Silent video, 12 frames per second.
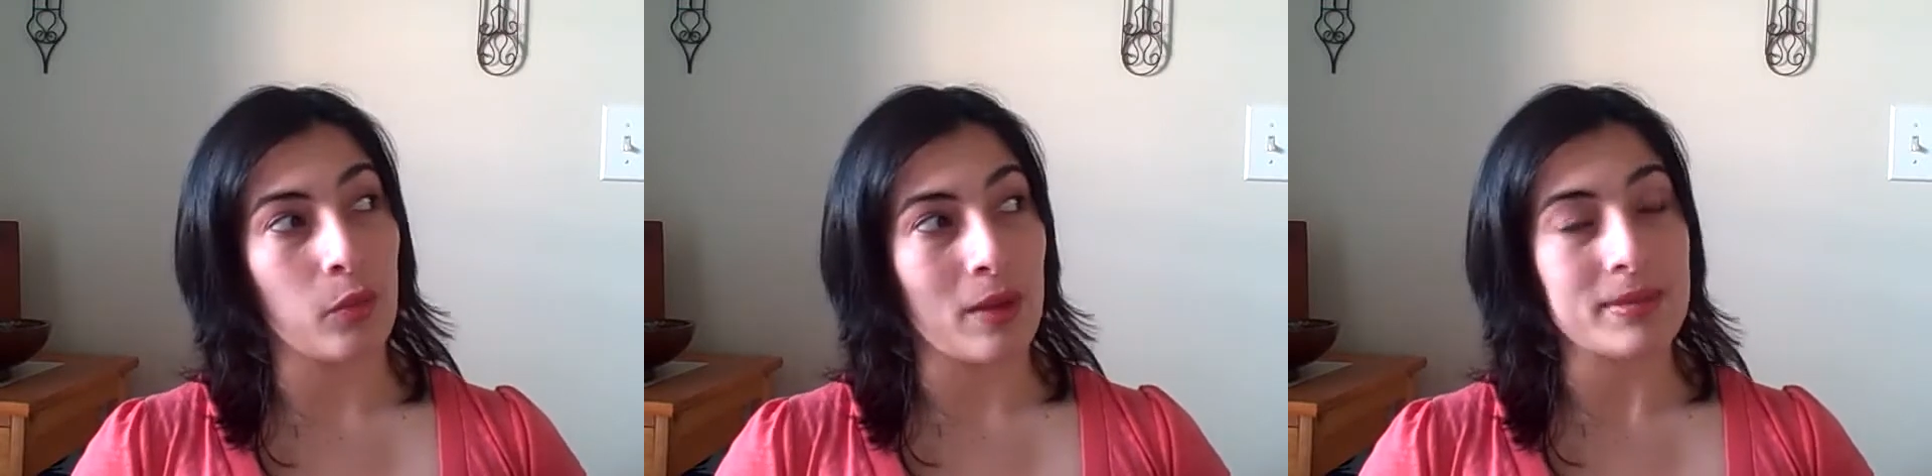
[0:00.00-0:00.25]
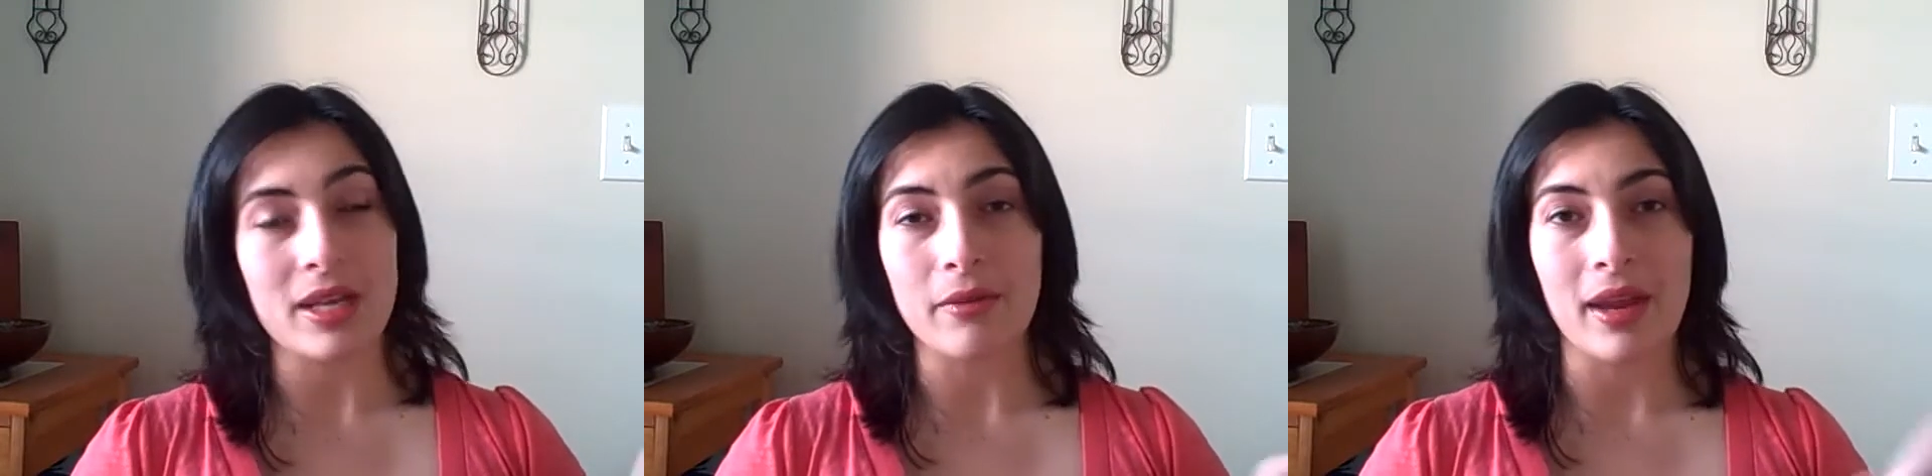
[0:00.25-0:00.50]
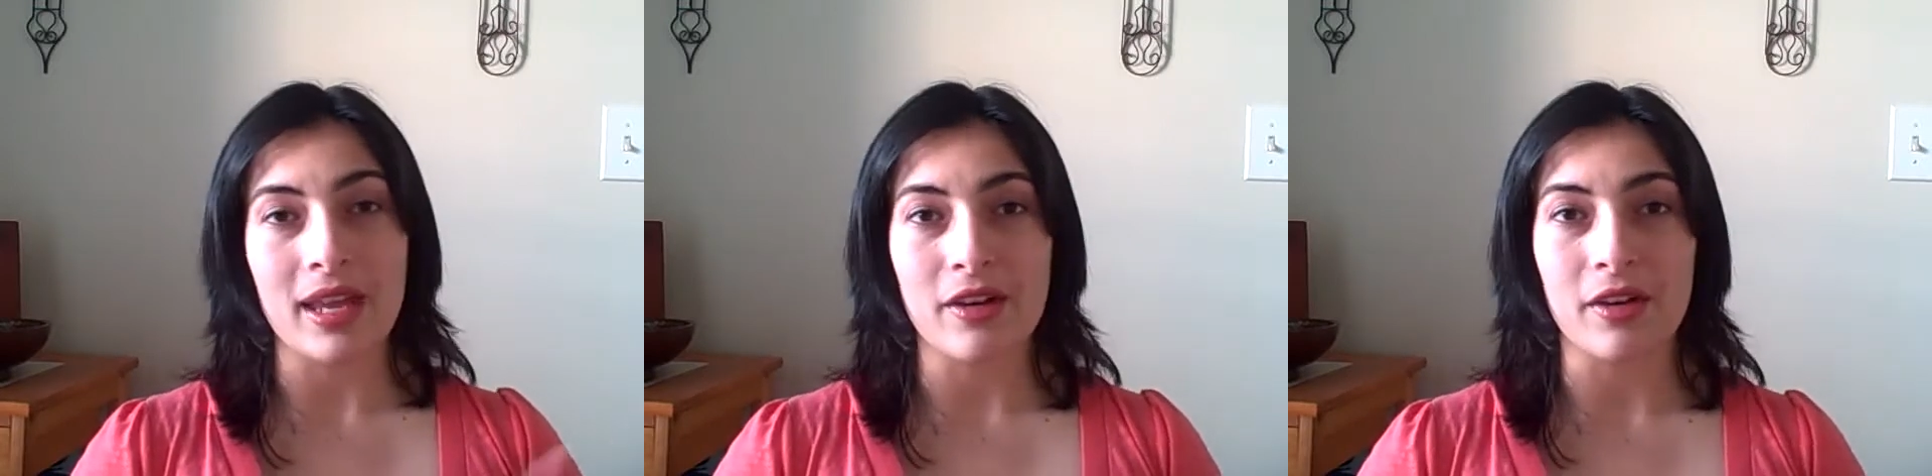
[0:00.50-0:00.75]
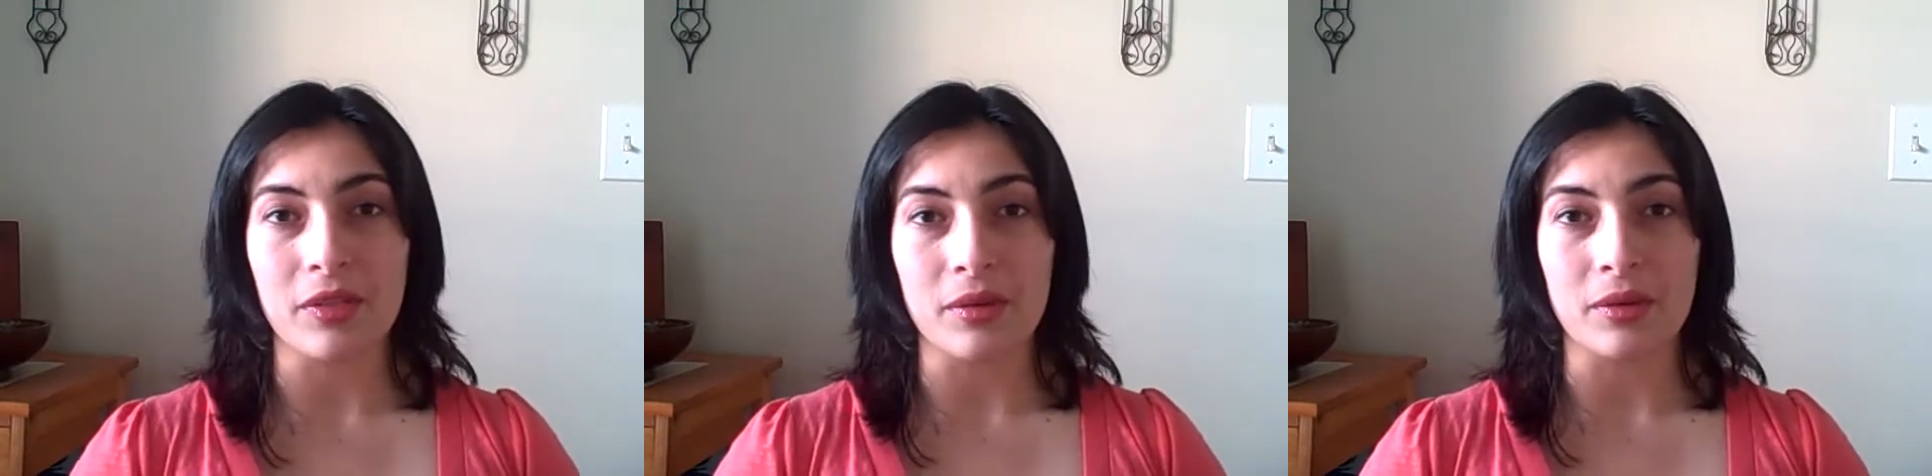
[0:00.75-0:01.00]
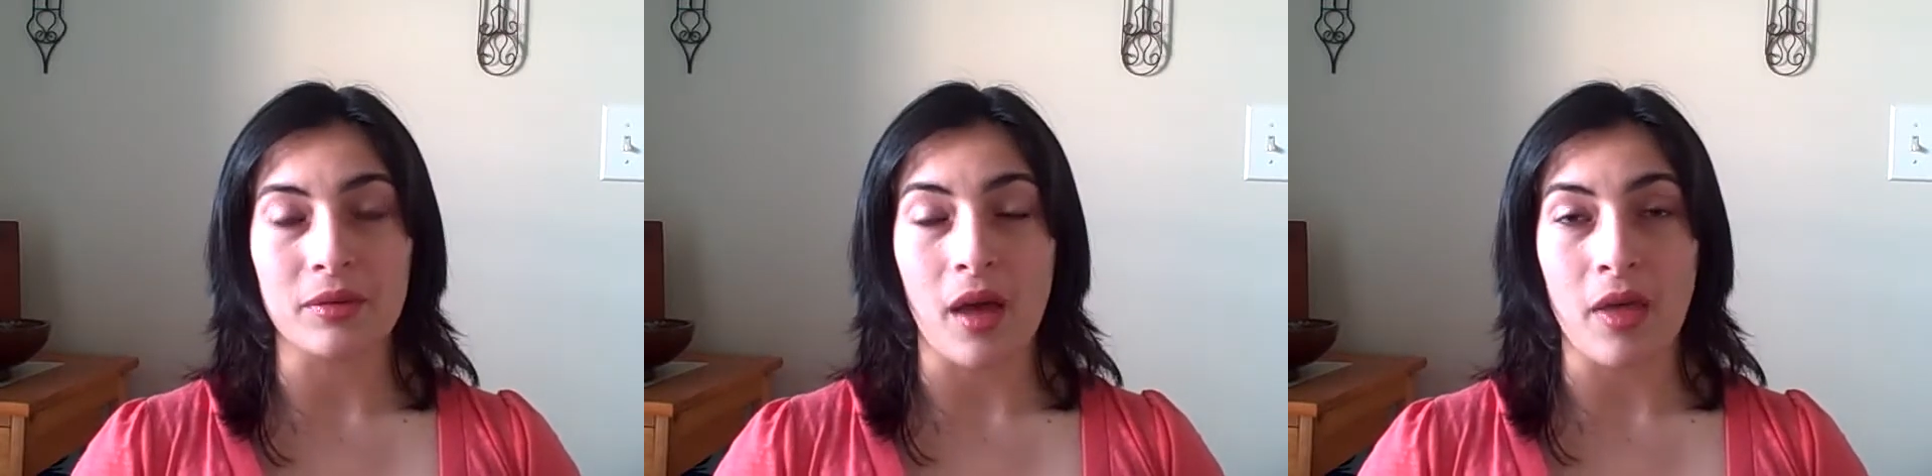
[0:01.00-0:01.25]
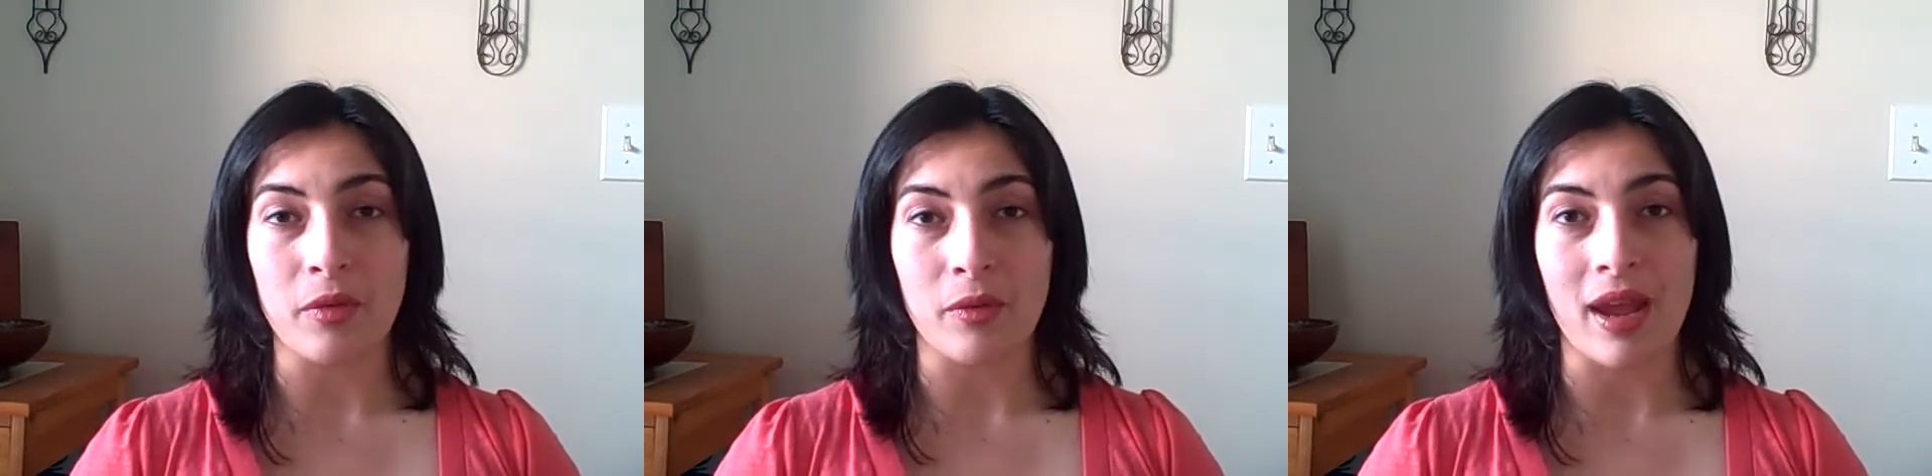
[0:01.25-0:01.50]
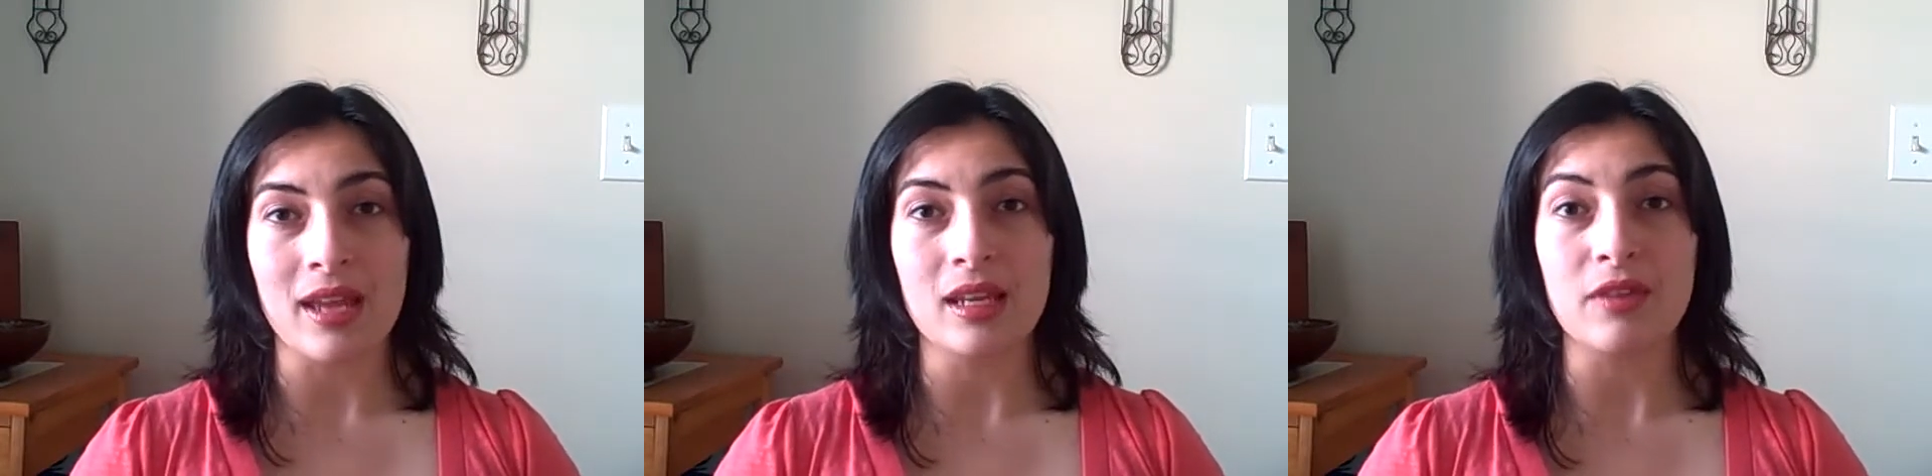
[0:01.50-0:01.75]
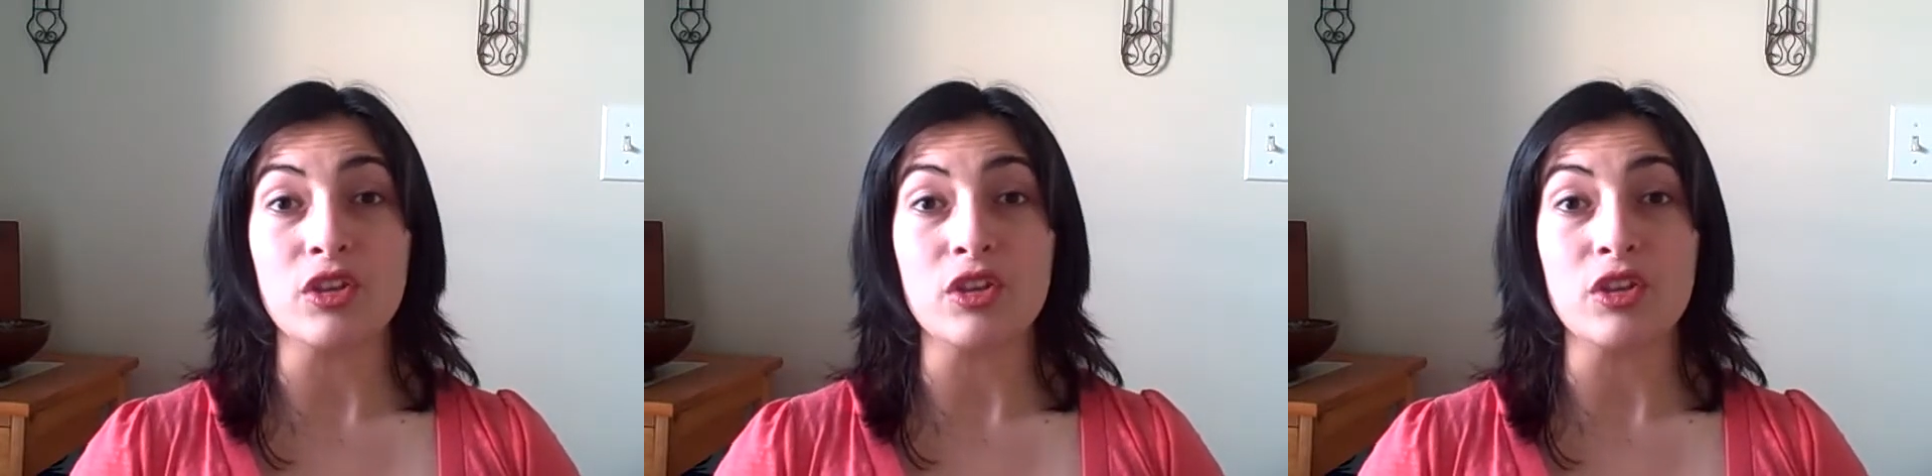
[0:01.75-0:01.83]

the website right here on the on the right.